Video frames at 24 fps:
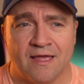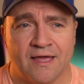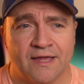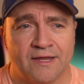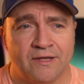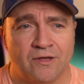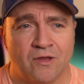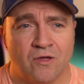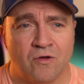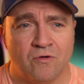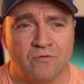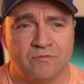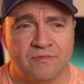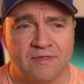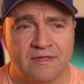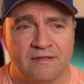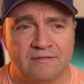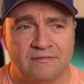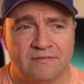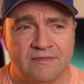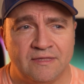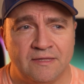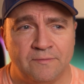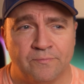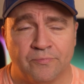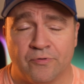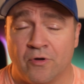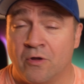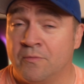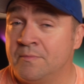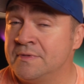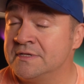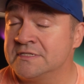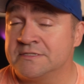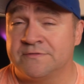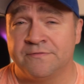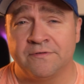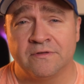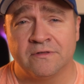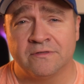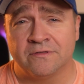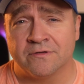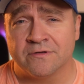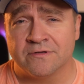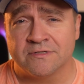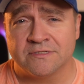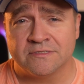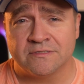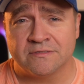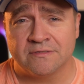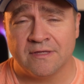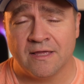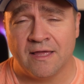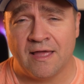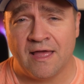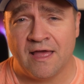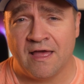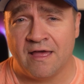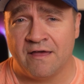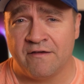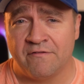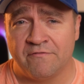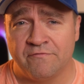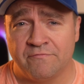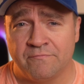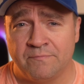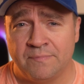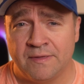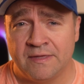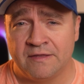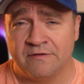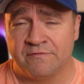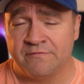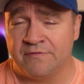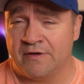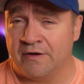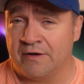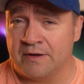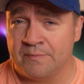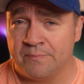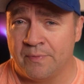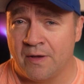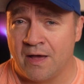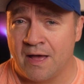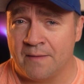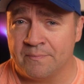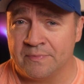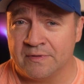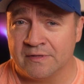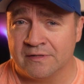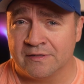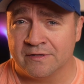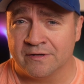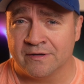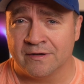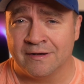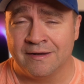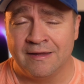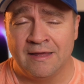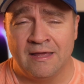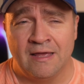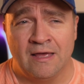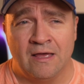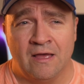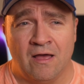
I know that the Pro Mist filters have been very popular,